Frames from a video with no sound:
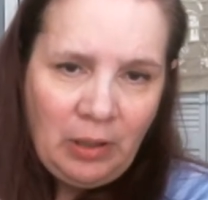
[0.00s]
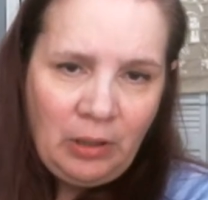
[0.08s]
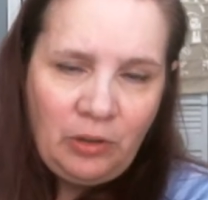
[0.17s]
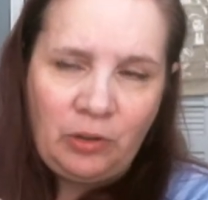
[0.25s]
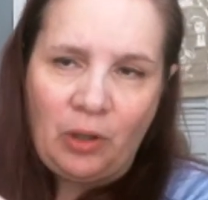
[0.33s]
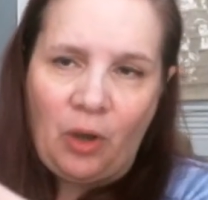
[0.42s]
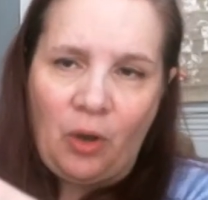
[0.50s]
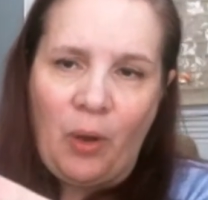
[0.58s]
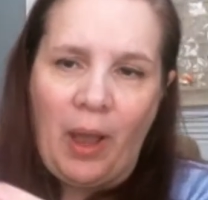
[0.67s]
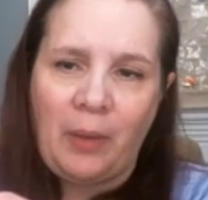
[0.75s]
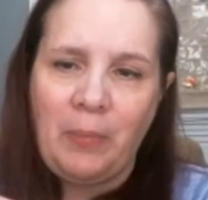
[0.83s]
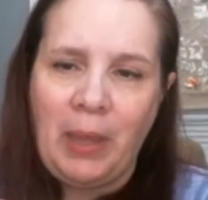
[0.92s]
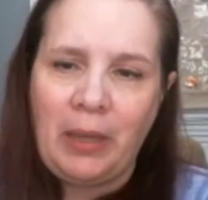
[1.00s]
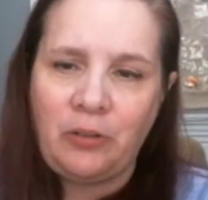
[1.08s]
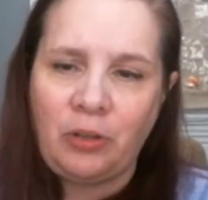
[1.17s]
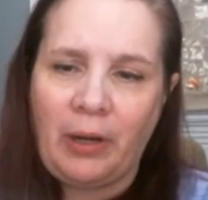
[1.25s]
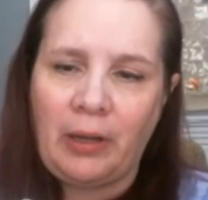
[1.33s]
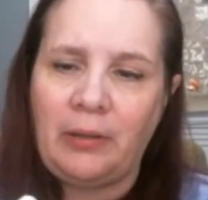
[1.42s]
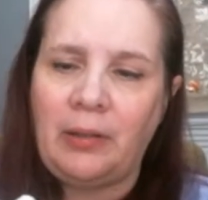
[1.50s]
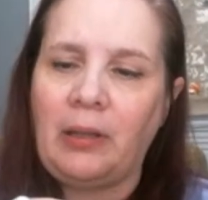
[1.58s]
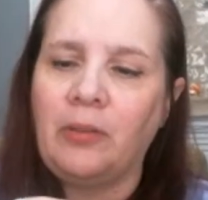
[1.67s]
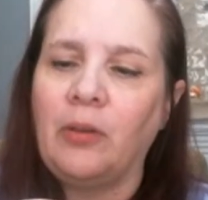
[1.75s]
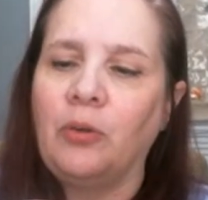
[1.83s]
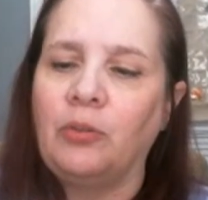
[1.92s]
So I may try to
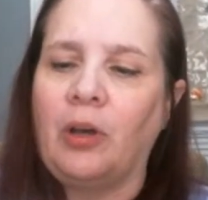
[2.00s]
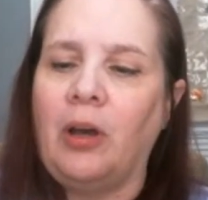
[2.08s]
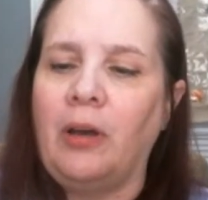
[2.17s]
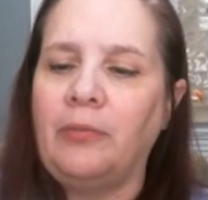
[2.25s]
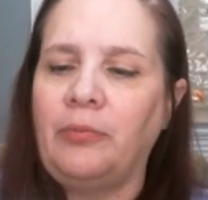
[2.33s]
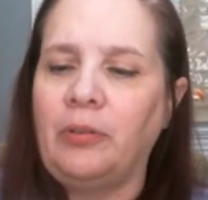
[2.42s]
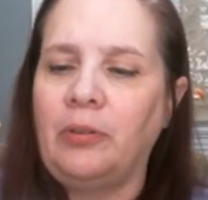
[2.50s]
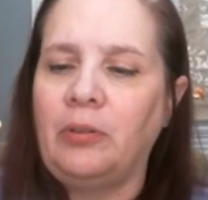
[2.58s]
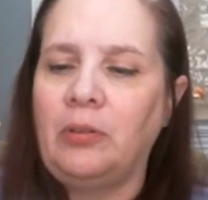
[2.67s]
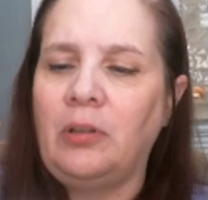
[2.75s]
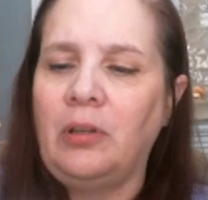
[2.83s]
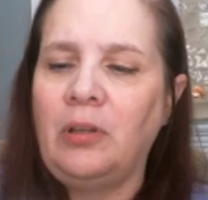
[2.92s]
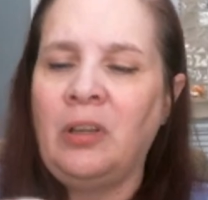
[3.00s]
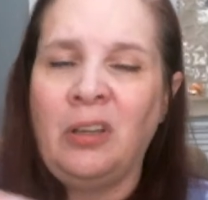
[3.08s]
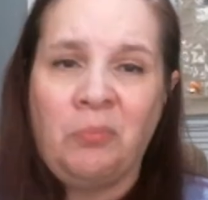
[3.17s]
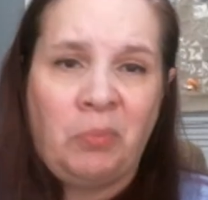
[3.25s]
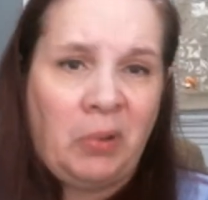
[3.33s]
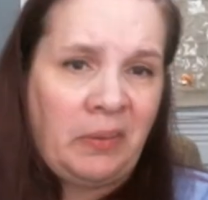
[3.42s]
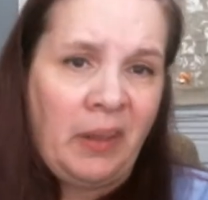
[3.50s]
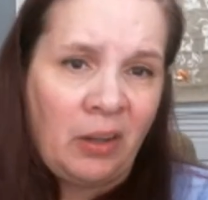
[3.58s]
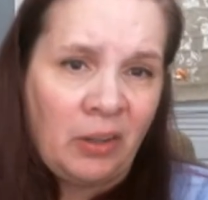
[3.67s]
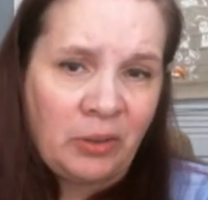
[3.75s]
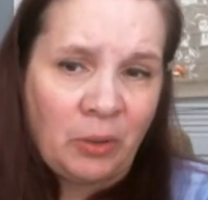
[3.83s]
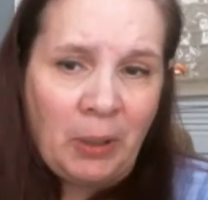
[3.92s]
take those off, but that
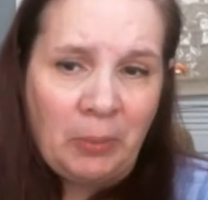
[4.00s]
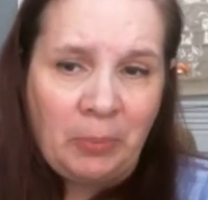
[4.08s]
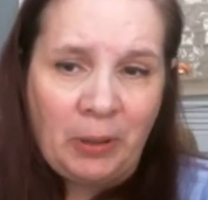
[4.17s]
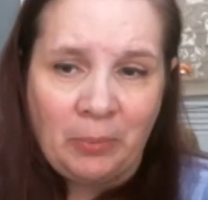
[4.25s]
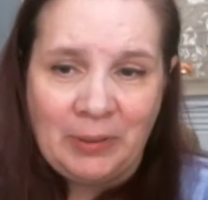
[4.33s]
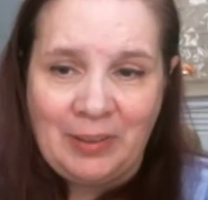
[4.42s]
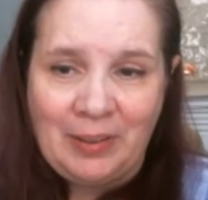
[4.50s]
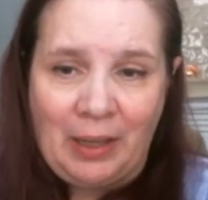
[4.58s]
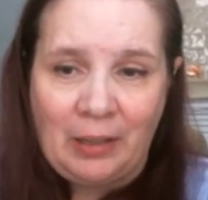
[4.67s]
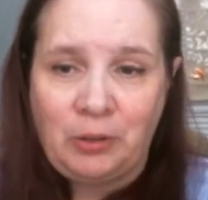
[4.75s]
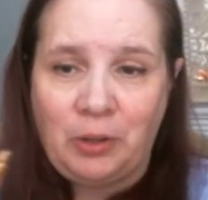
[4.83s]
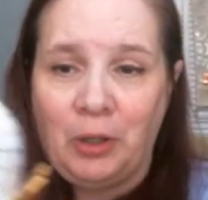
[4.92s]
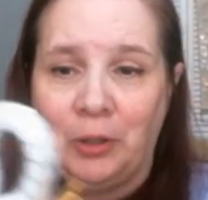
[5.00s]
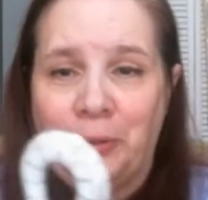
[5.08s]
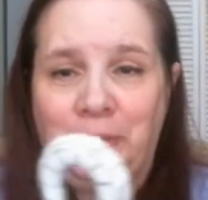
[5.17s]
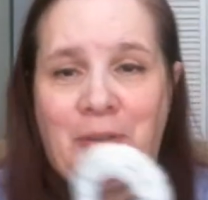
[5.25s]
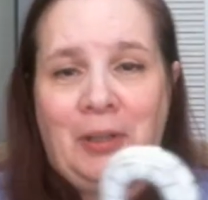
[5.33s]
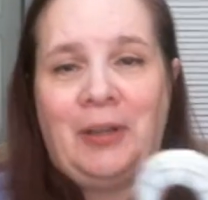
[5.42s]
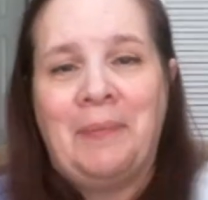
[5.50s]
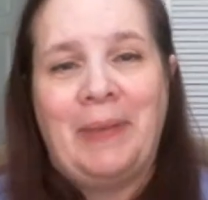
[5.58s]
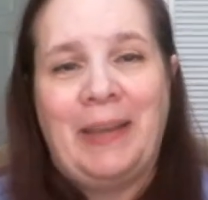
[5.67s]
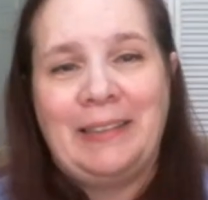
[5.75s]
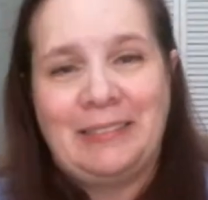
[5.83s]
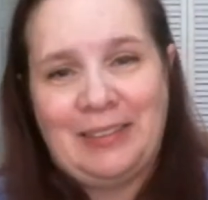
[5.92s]
also might be a mistake too. So I
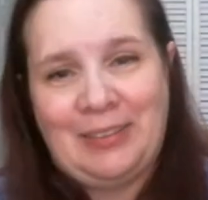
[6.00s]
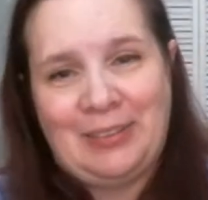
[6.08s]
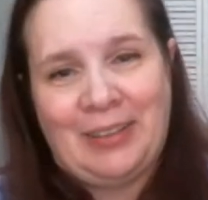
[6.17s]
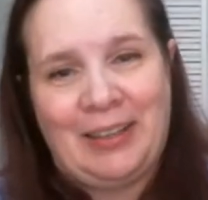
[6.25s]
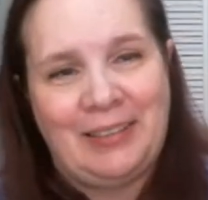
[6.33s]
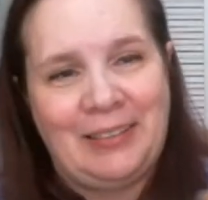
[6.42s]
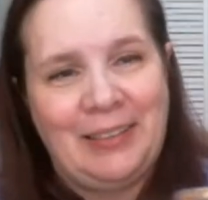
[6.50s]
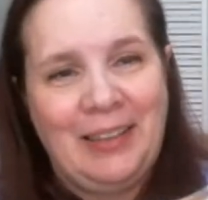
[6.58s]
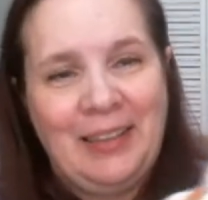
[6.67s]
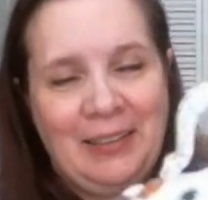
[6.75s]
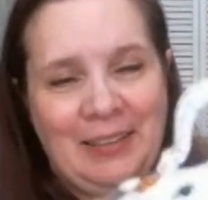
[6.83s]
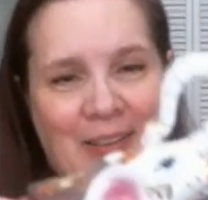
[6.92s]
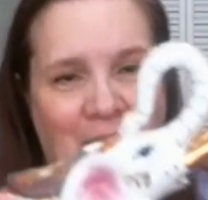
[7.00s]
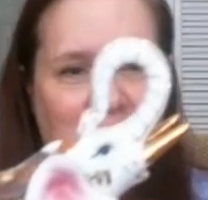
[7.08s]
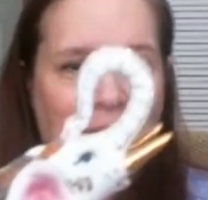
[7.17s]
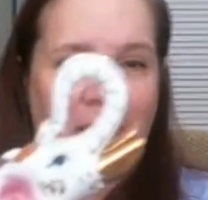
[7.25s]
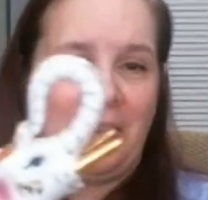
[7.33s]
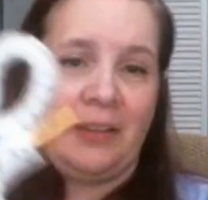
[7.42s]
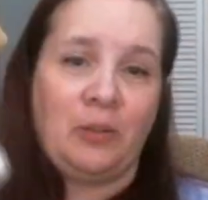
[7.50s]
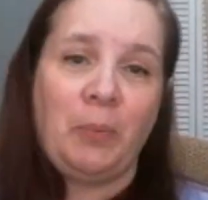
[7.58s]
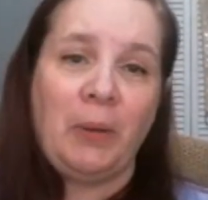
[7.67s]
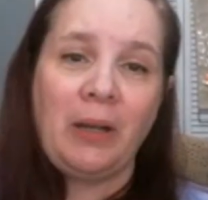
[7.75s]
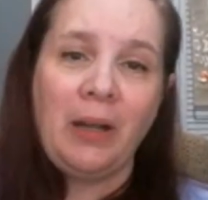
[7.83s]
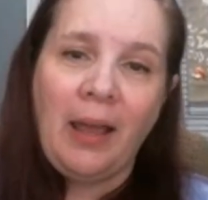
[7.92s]
may just try to sell it like this.
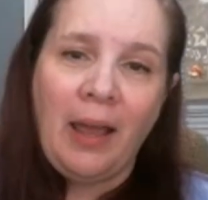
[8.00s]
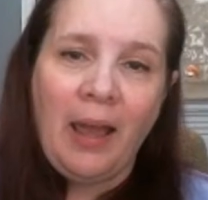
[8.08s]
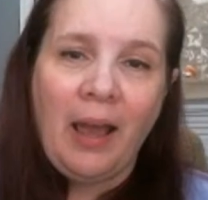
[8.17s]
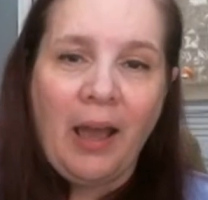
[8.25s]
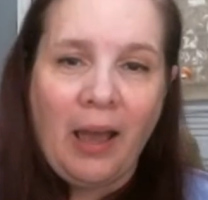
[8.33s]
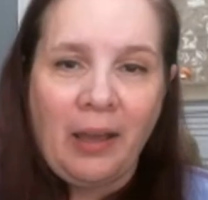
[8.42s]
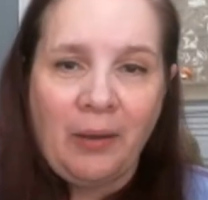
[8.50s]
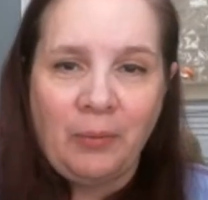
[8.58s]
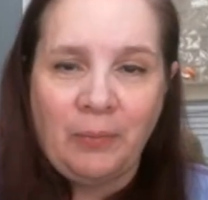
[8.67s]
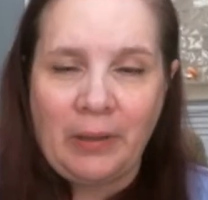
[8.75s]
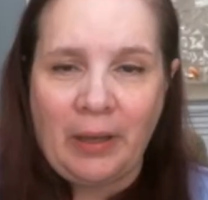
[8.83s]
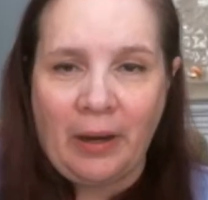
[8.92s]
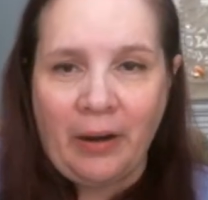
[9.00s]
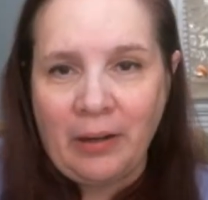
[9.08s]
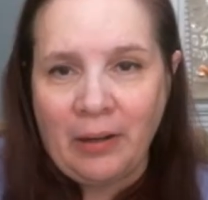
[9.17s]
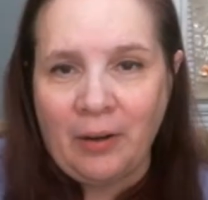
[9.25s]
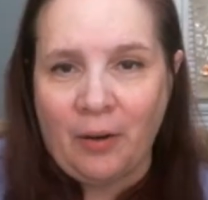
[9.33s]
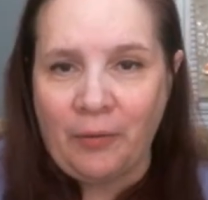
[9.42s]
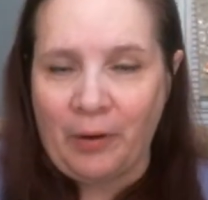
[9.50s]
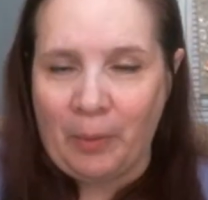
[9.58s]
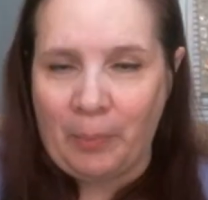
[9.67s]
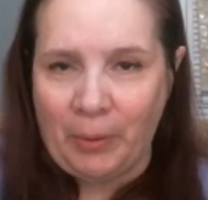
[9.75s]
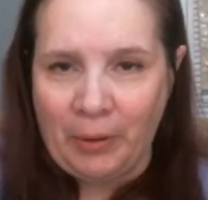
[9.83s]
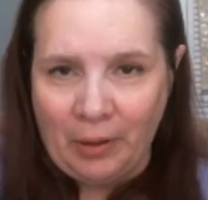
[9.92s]
But I carried it over. I
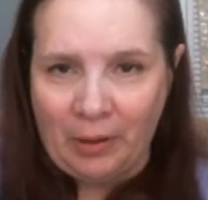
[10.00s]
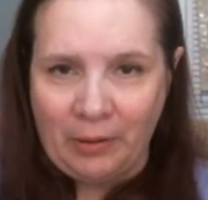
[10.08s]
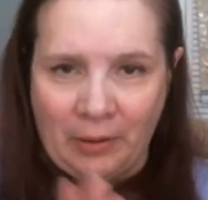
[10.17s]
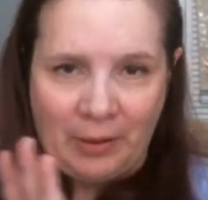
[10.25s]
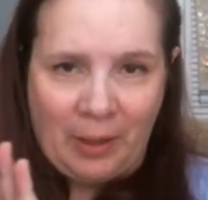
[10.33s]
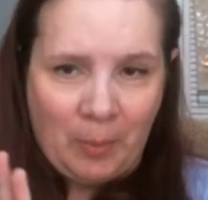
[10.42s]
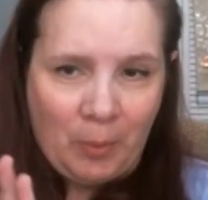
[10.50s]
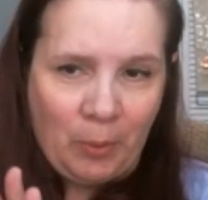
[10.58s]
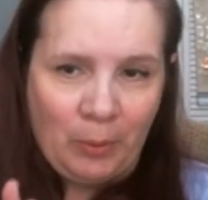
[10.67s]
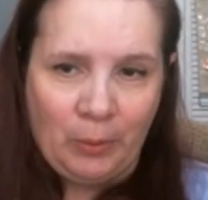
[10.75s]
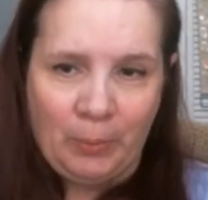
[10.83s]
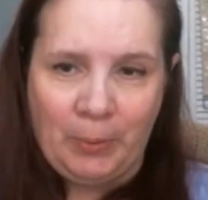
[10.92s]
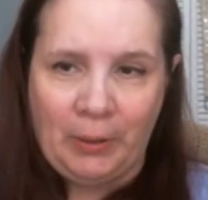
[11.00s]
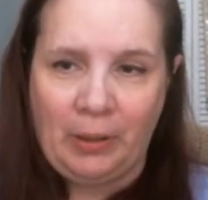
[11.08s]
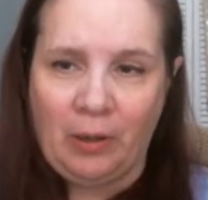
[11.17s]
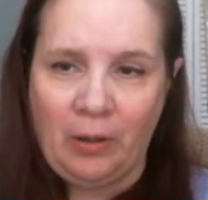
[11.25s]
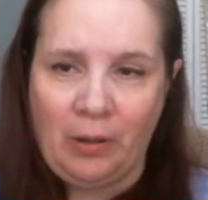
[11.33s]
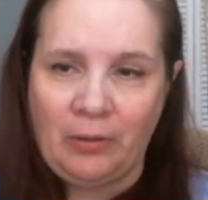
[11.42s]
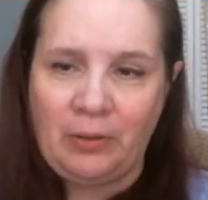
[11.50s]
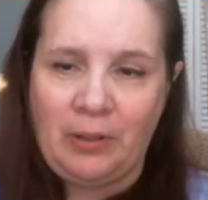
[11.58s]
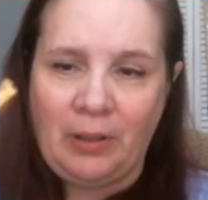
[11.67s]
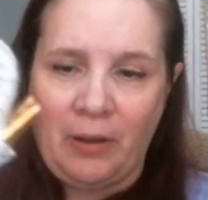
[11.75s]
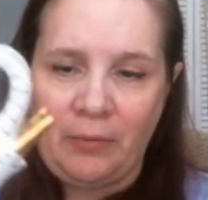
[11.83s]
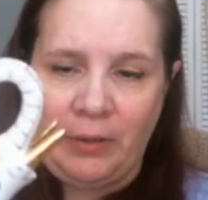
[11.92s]
put it on the table where we were putting all our
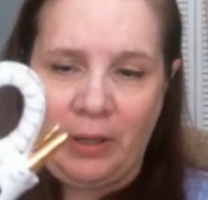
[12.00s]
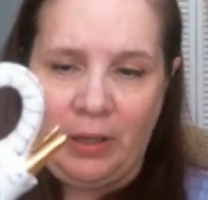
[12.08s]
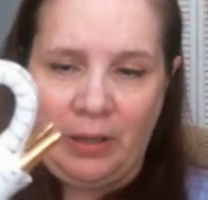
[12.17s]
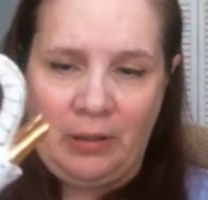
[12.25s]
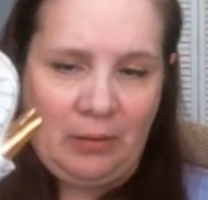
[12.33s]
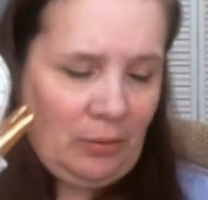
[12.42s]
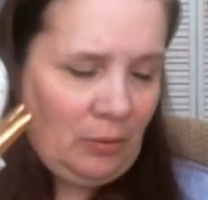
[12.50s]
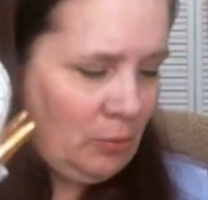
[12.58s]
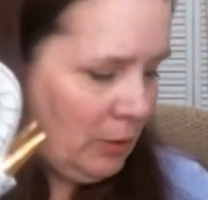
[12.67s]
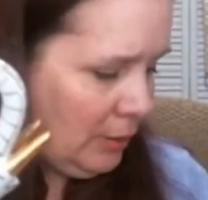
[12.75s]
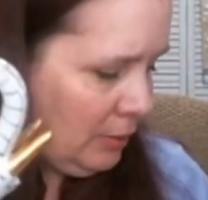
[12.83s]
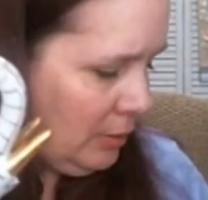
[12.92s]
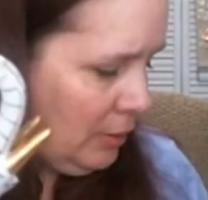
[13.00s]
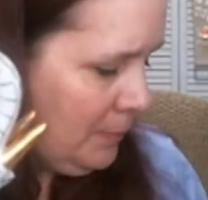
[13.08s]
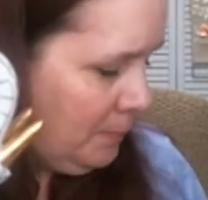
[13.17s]
stuff and oh, dust.